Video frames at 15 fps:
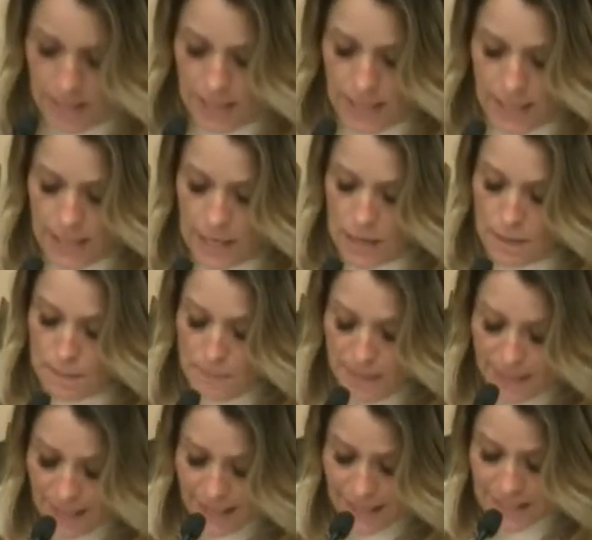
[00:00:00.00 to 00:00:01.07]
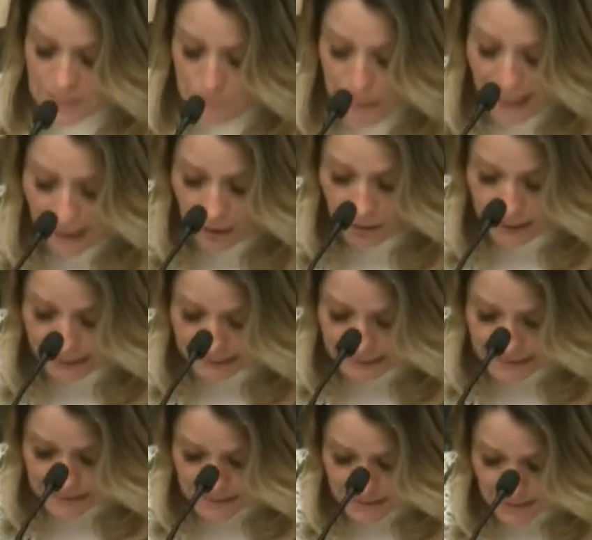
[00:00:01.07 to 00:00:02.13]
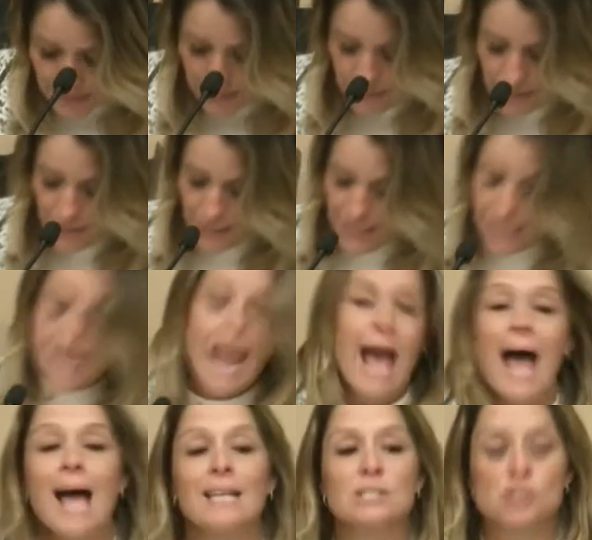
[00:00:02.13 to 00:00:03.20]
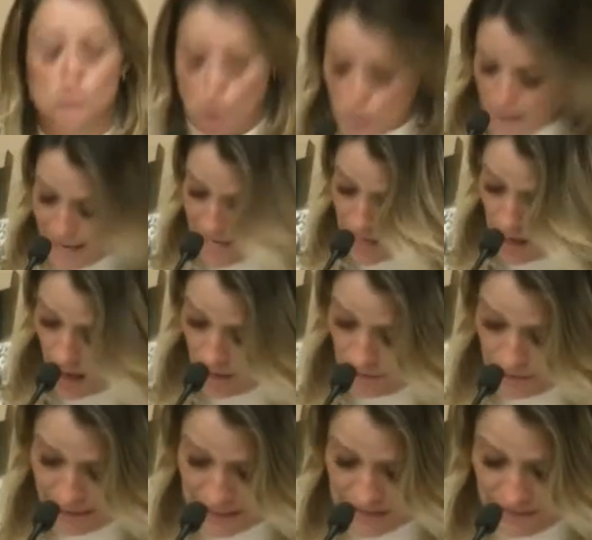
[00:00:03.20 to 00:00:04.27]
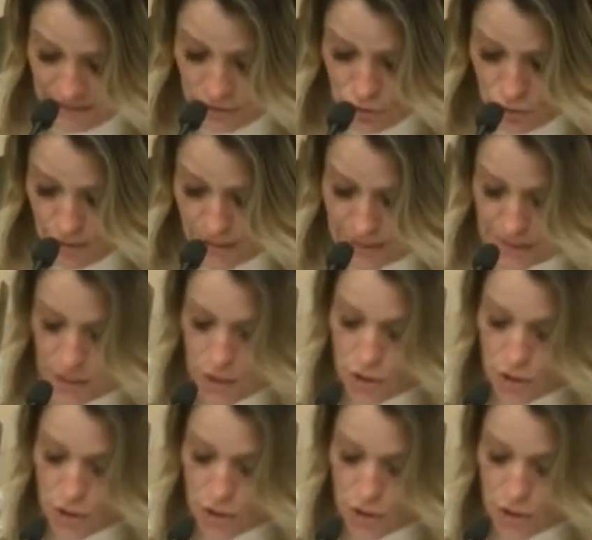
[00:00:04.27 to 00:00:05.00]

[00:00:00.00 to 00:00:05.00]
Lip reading: It is apparent he has so many conflicts of interest,